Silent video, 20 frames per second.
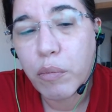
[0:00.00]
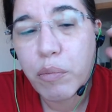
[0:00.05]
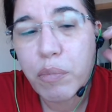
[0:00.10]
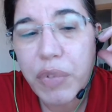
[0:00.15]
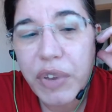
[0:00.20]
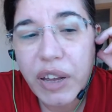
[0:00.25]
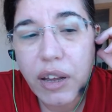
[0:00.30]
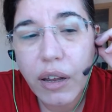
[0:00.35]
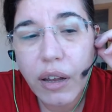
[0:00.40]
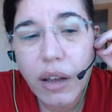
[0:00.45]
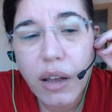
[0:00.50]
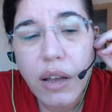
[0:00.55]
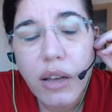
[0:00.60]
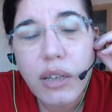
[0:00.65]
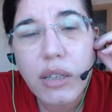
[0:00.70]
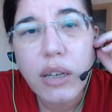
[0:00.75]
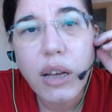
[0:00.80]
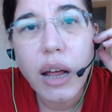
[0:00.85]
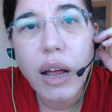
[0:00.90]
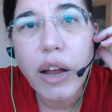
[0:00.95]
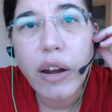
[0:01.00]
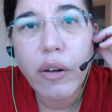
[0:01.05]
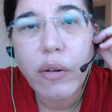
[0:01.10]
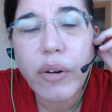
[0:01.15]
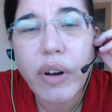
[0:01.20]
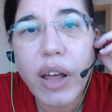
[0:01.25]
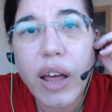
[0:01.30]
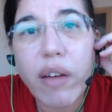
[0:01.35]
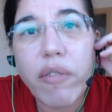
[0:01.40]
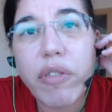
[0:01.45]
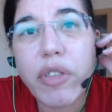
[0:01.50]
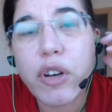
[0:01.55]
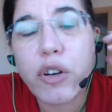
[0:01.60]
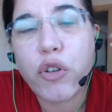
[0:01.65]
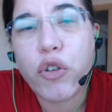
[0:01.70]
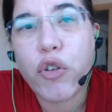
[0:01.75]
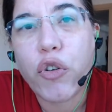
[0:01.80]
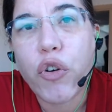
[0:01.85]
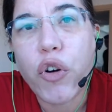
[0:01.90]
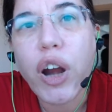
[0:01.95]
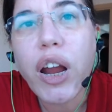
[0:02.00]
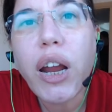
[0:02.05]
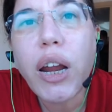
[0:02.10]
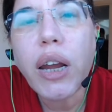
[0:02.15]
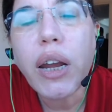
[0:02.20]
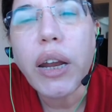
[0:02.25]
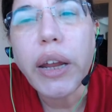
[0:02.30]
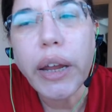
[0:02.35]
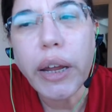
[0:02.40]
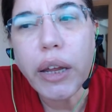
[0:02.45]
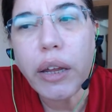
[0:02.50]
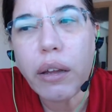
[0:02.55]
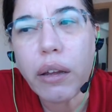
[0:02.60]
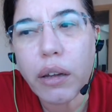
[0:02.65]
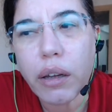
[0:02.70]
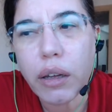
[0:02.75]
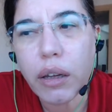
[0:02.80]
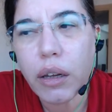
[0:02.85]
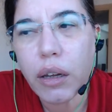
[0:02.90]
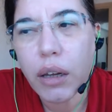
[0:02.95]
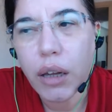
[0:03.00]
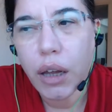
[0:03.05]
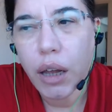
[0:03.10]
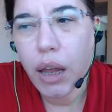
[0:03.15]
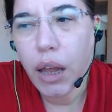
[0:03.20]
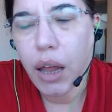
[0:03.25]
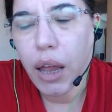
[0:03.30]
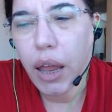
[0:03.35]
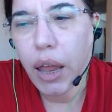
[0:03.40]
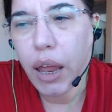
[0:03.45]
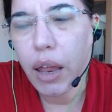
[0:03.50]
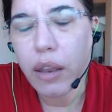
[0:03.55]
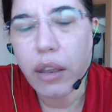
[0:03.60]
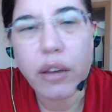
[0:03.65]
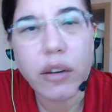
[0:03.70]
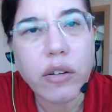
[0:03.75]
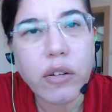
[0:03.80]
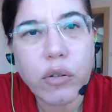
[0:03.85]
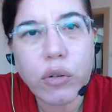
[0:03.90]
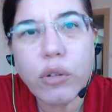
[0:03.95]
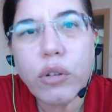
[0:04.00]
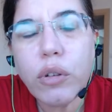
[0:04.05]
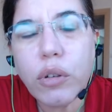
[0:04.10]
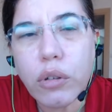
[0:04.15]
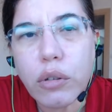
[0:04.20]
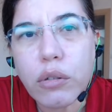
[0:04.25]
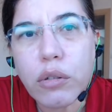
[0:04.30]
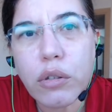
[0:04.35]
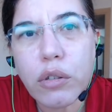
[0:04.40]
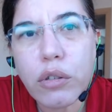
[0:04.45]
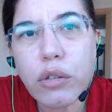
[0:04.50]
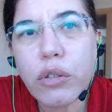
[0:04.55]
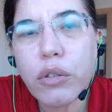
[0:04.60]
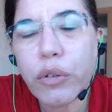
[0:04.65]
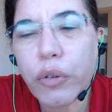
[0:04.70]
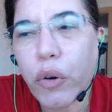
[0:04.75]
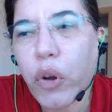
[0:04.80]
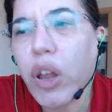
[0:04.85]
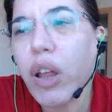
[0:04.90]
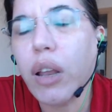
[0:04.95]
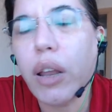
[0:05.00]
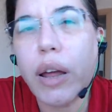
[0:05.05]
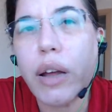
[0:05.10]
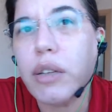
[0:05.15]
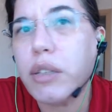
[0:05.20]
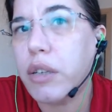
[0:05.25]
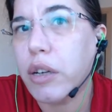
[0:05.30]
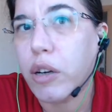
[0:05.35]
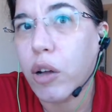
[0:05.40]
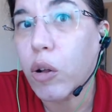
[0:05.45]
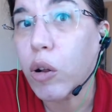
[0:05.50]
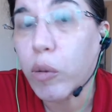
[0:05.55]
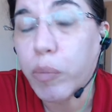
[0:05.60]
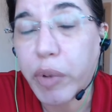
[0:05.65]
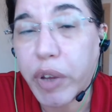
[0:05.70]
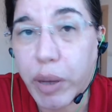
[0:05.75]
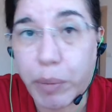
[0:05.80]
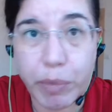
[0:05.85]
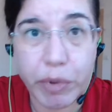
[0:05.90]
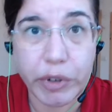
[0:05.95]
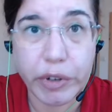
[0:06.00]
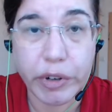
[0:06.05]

because I don't have the training and the tools to realize that all people